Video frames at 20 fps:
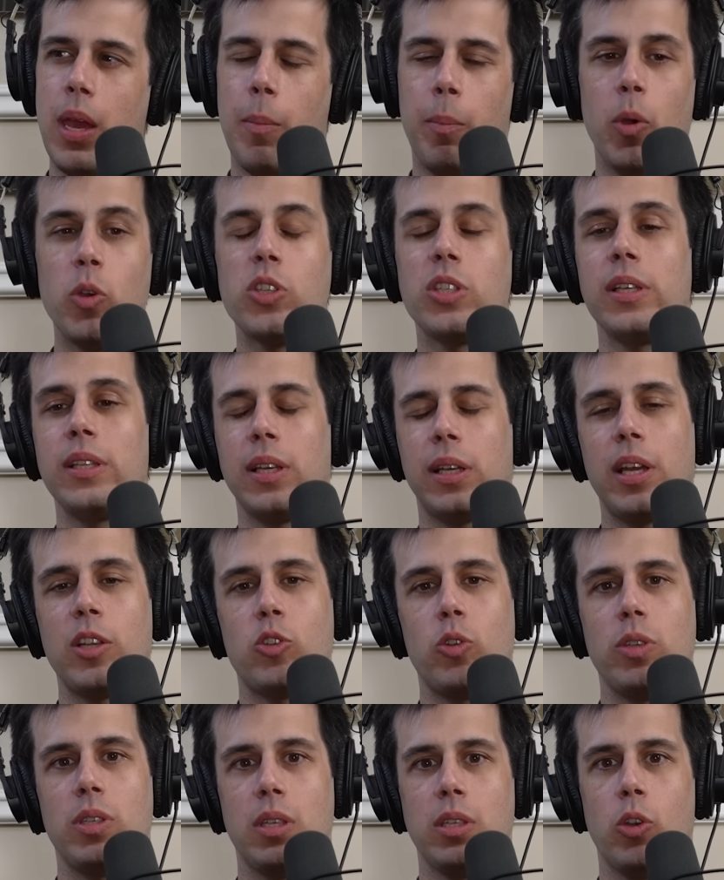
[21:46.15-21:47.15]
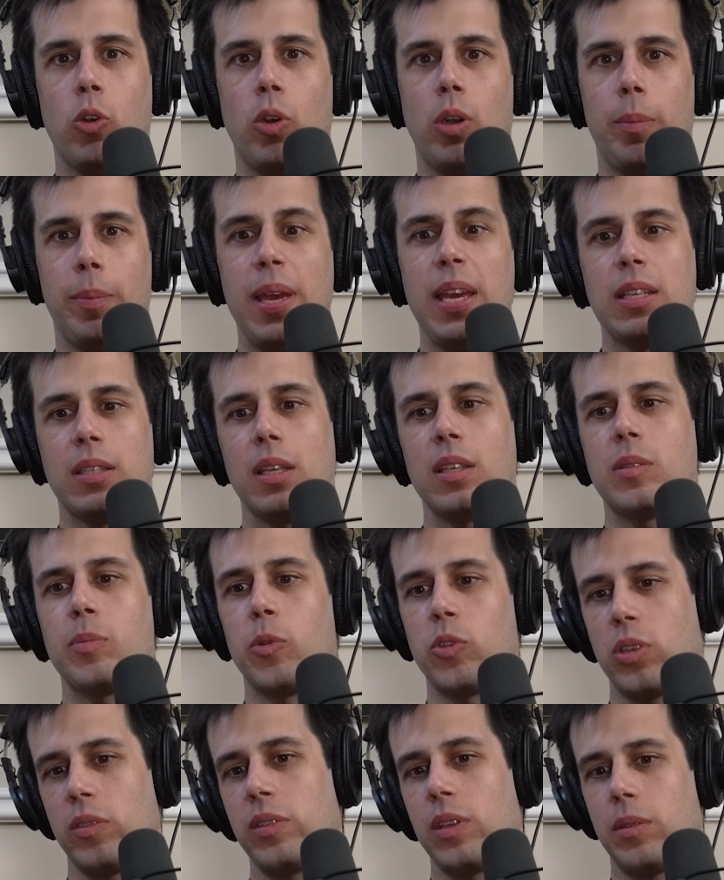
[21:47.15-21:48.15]
Mostly the countries in Europe, since
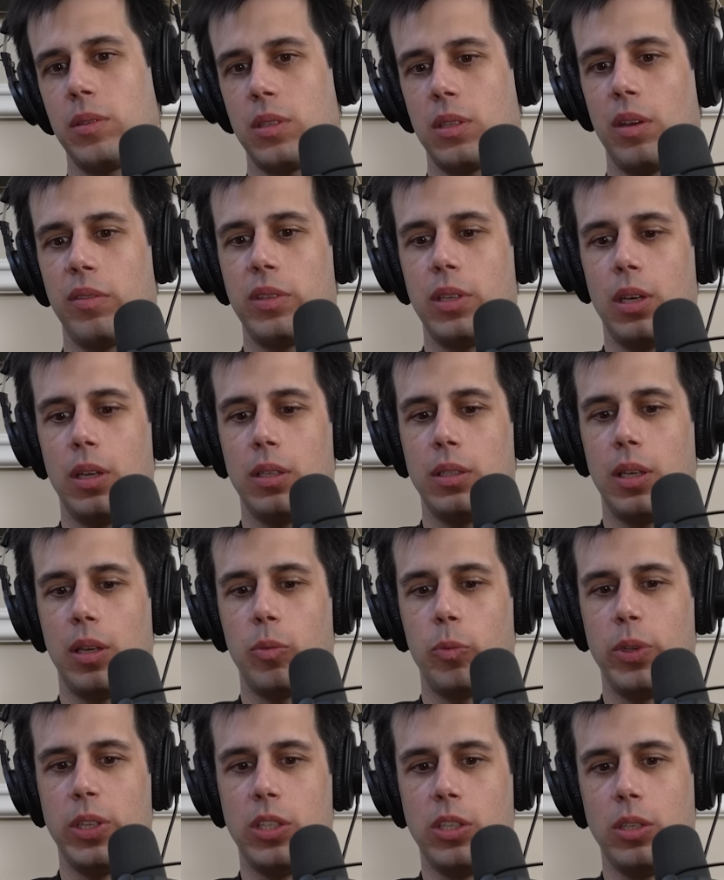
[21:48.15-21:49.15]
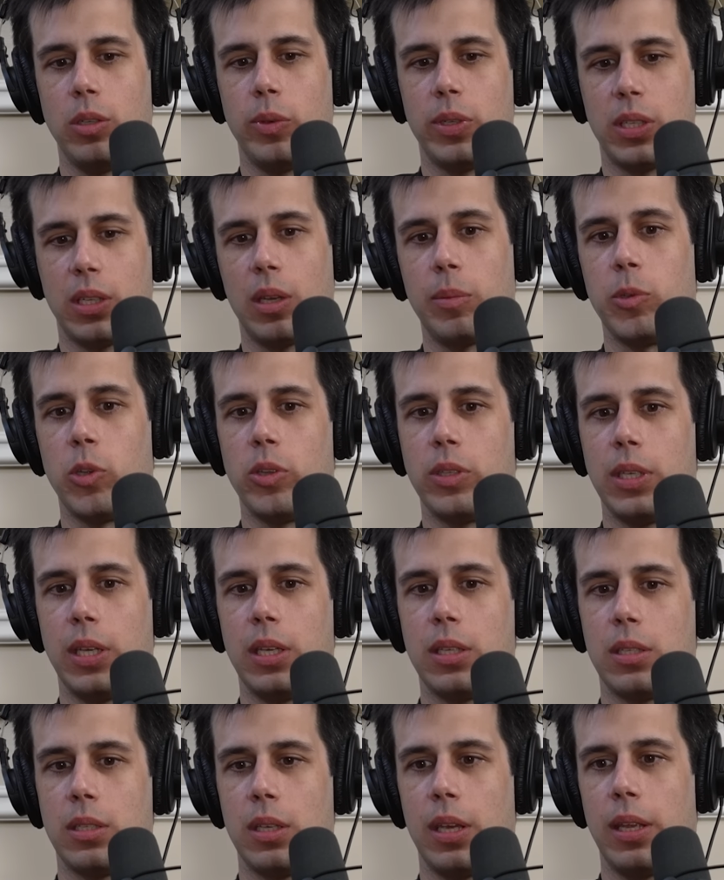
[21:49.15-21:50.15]
most of the stuff that, that we do as a community
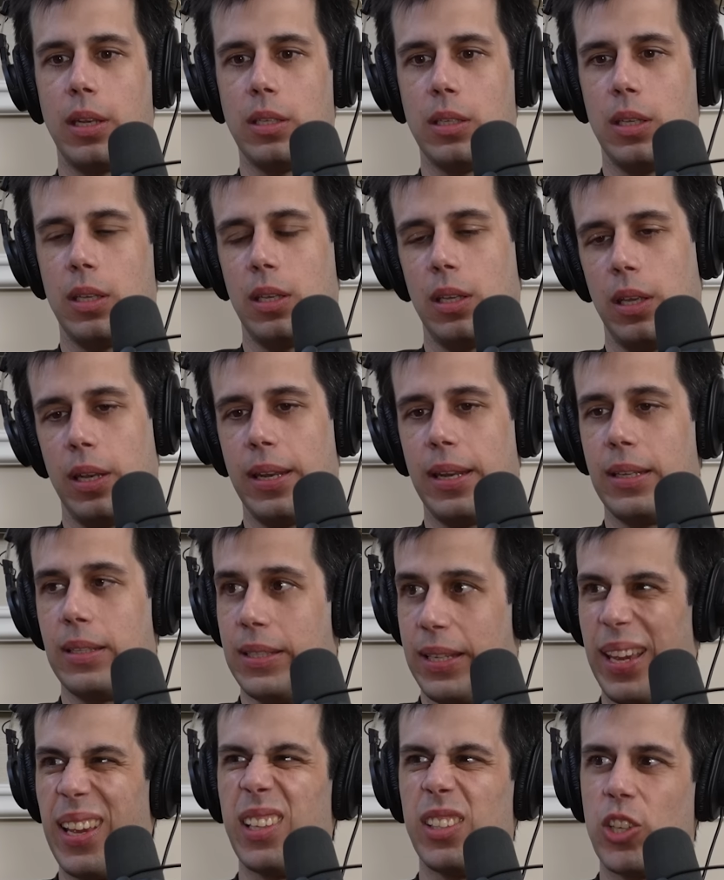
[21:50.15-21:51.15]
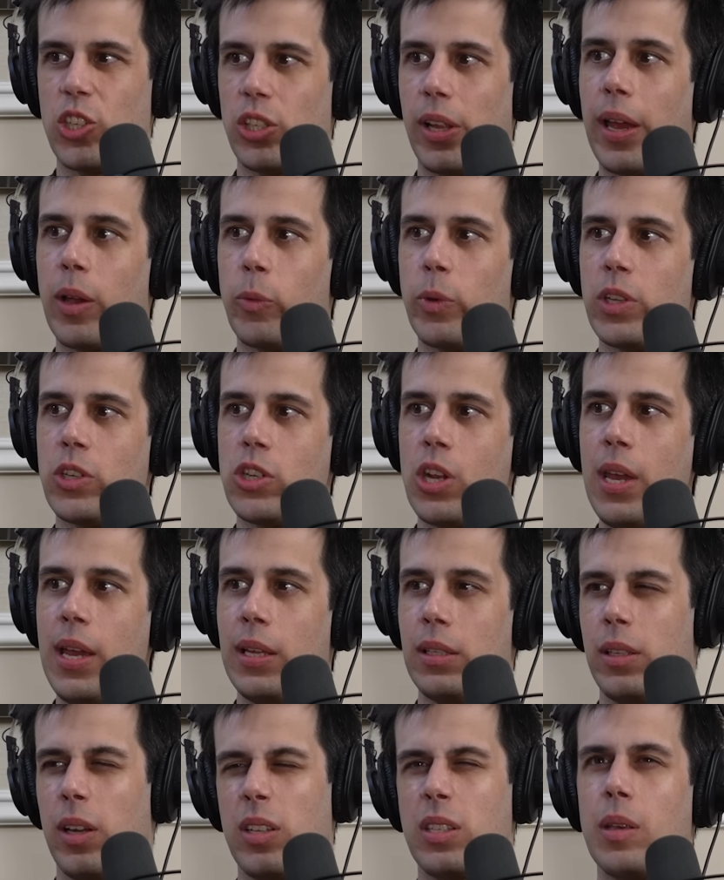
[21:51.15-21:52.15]
is in, in the English language.
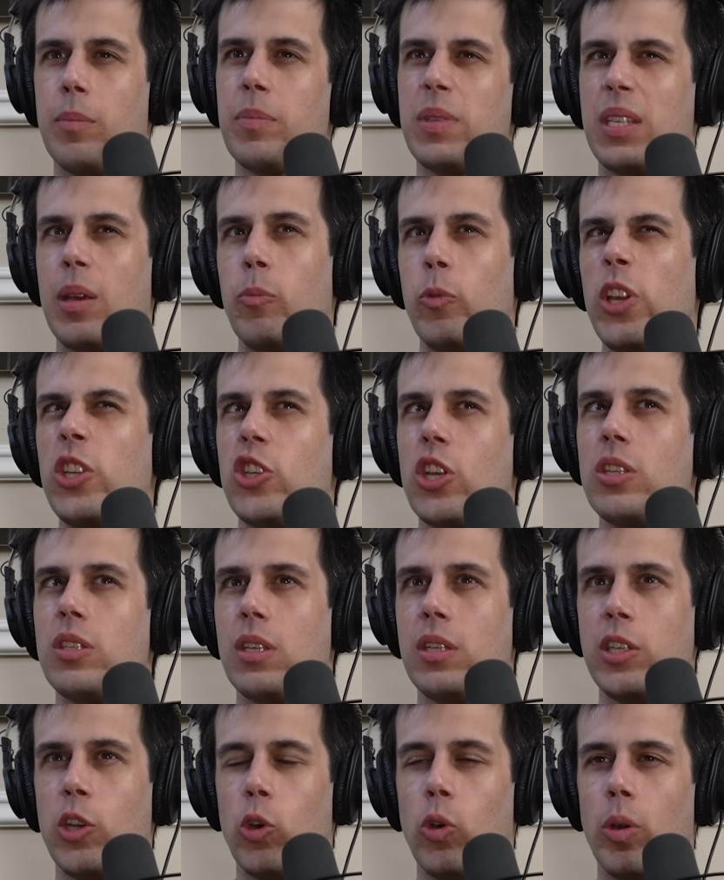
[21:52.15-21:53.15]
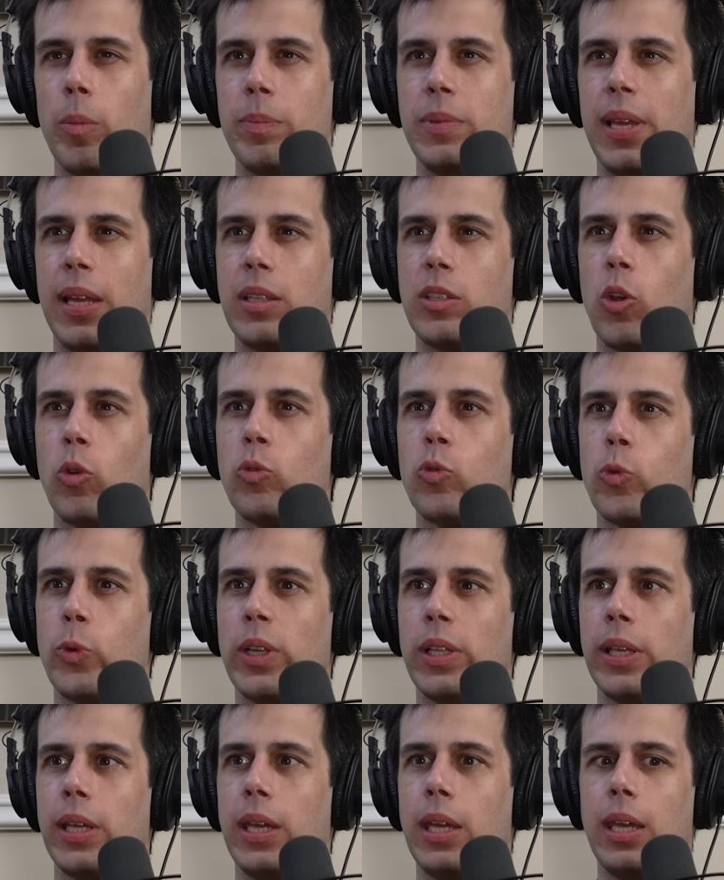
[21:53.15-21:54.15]
Yeah. There are some, some regions in Europe that don't
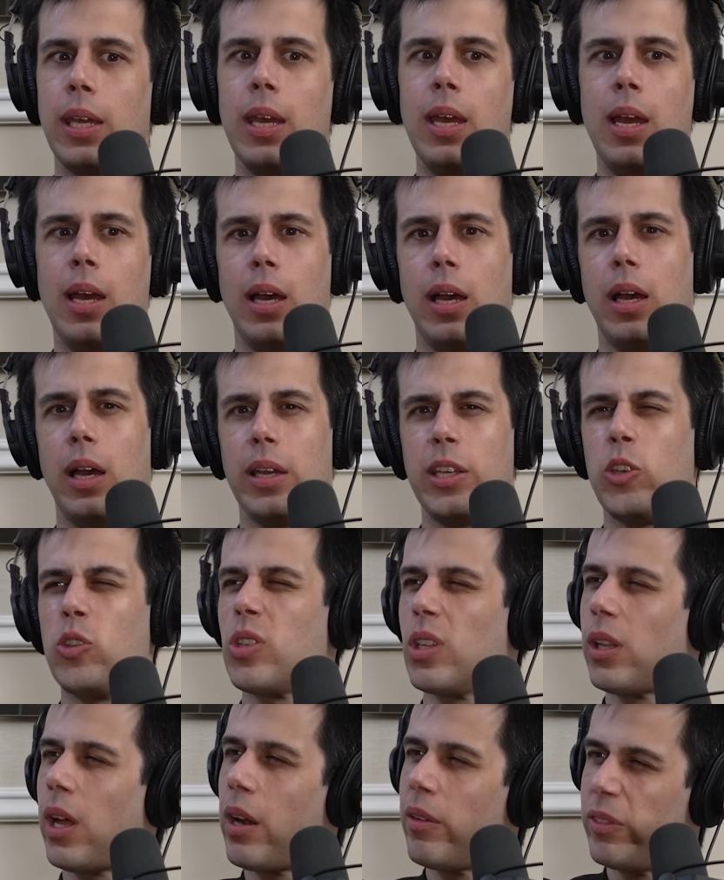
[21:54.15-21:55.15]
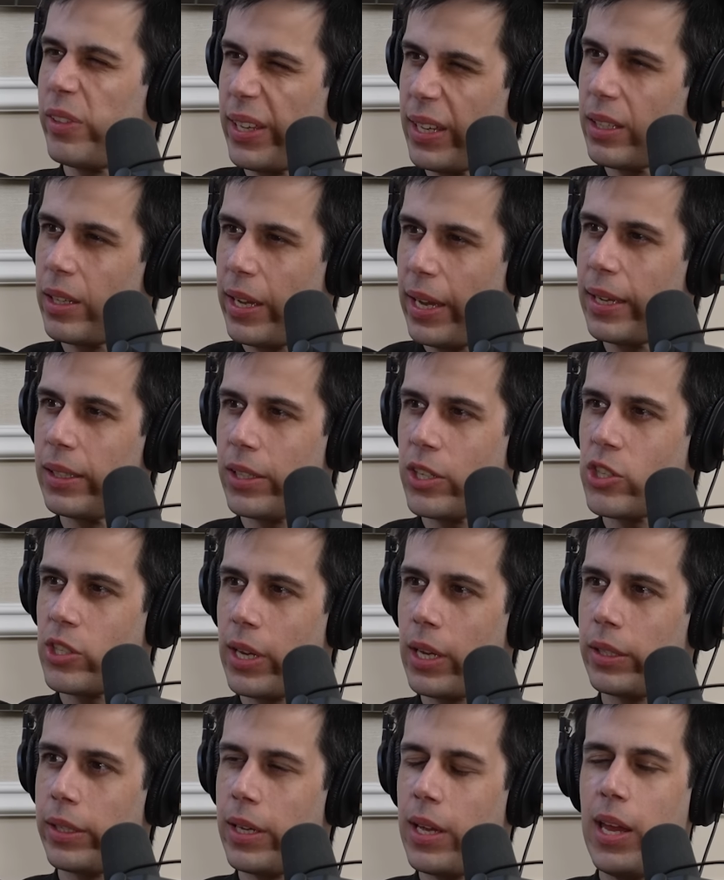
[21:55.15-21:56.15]
really uh, use a lot of English
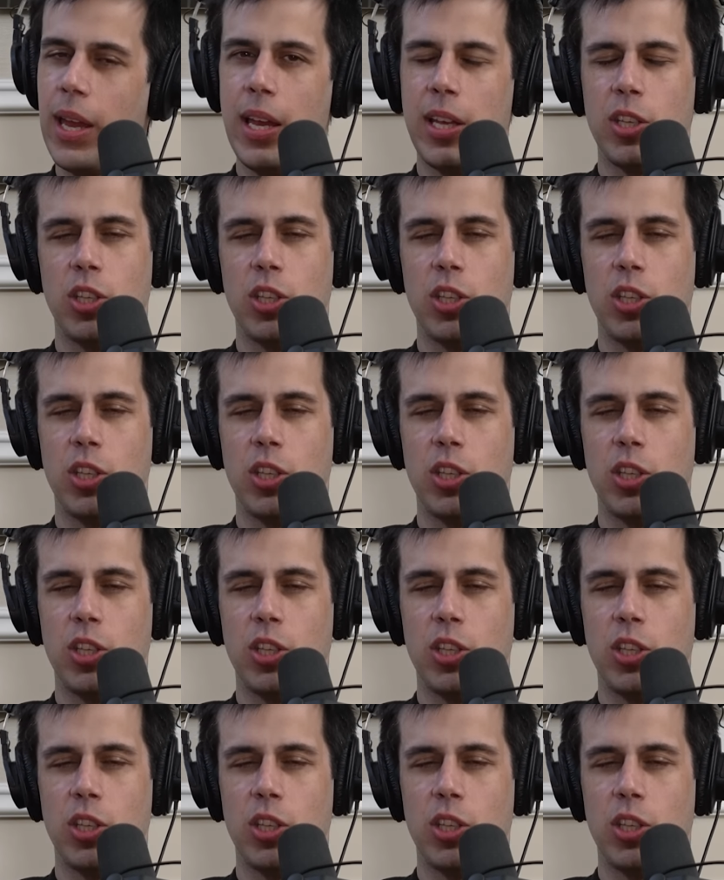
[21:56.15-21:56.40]
daily. Sure.